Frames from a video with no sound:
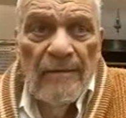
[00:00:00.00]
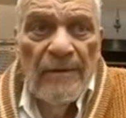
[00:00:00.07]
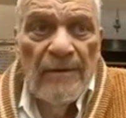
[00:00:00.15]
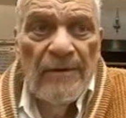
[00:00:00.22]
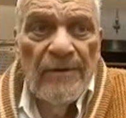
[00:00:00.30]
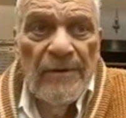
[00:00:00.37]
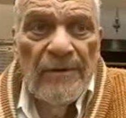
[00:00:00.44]
We
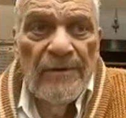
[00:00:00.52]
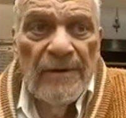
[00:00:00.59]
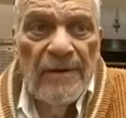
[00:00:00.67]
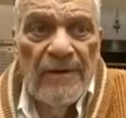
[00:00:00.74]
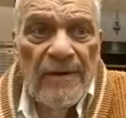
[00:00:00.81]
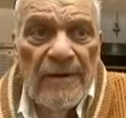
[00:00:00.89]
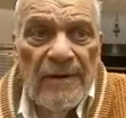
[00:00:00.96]
all know
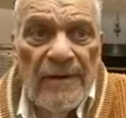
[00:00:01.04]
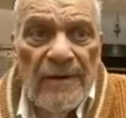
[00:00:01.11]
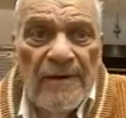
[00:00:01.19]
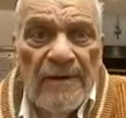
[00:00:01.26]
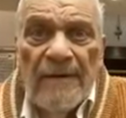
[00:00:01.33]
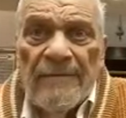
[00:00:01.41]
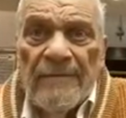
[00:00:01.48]

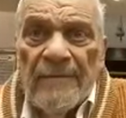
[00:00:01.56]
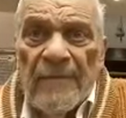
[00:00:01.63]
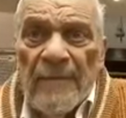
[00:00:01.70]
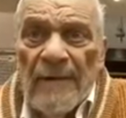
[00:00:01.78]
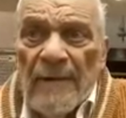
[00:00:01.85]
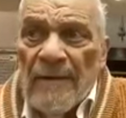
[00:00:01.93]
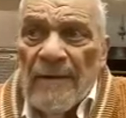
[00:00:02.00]
the
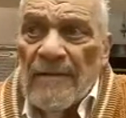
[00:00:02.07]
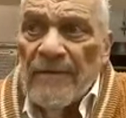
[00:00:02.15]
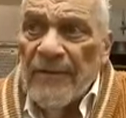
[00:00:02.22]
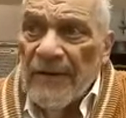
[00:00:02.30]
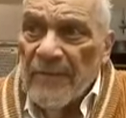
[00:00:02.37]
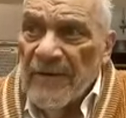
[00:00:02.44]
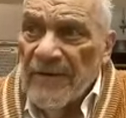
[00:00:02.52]

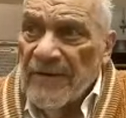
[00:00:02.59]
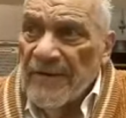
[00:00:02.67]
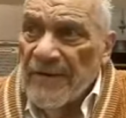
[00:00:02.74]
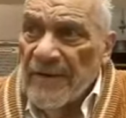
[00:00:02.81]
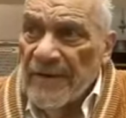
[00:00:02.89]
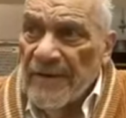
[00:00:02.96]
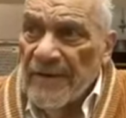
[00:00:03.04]
famous
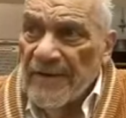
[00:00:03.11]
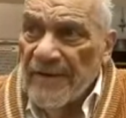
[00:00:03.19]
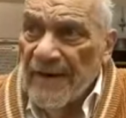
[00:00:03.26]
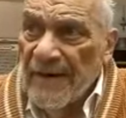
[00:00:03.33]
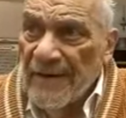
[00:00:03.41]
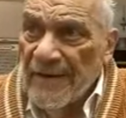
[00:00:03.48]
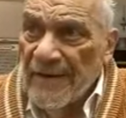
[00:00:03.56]

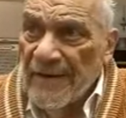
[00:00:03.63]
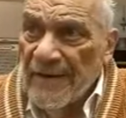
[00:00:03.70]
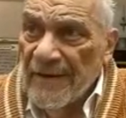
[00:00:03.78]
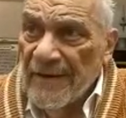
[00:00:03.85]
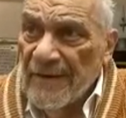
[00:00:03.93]
Chazal